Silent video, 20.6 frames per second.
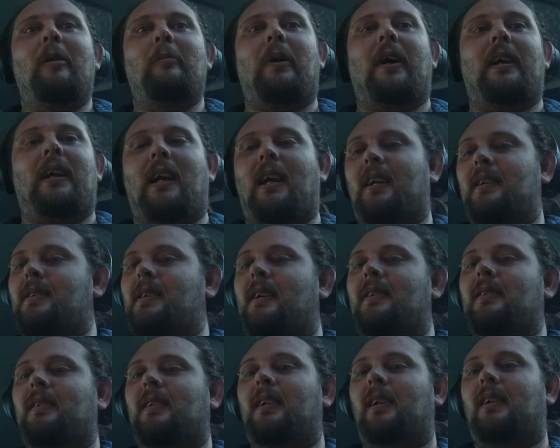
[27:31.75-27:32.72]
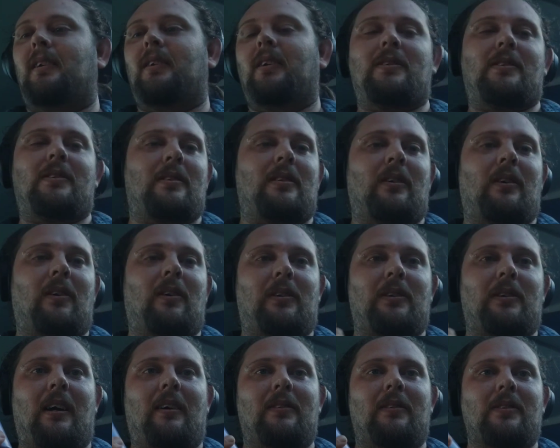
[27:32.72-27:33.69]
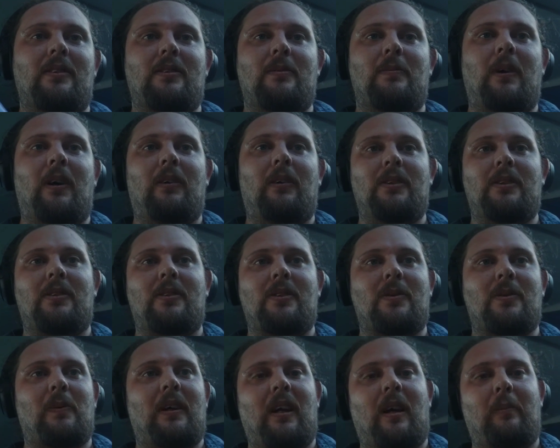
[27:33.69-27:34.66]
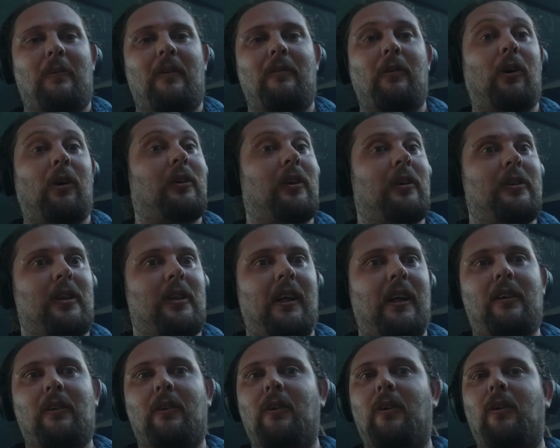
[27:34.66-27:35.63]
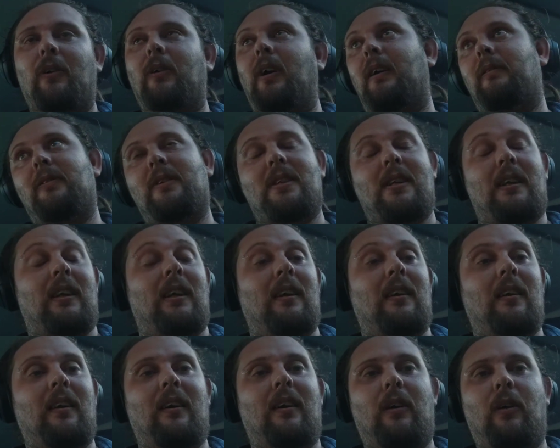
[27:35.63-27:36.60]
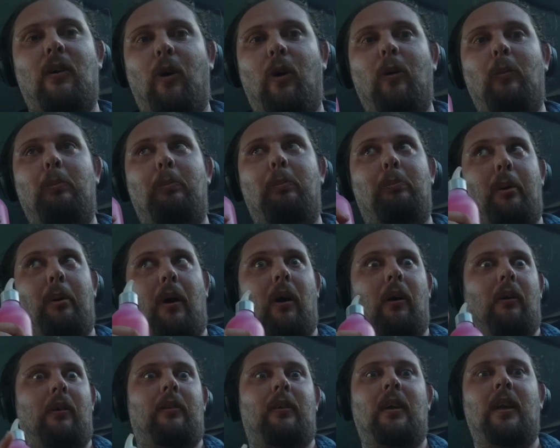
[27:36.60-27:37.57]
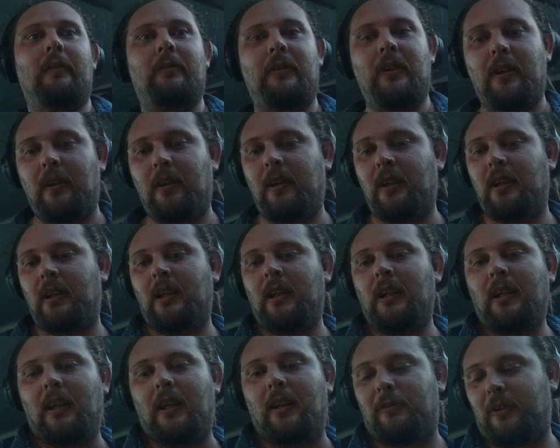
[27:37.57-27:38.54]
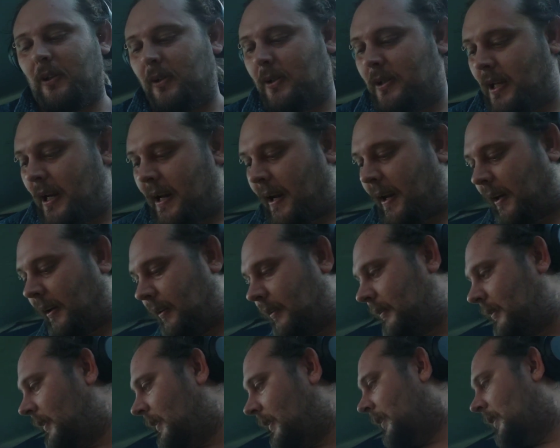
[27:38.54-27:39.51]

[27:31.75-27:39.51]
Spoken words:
But yeah, essentially you could use this in cocktails as well, just to sweeten up a vodka drink or even tequila or both if you dare.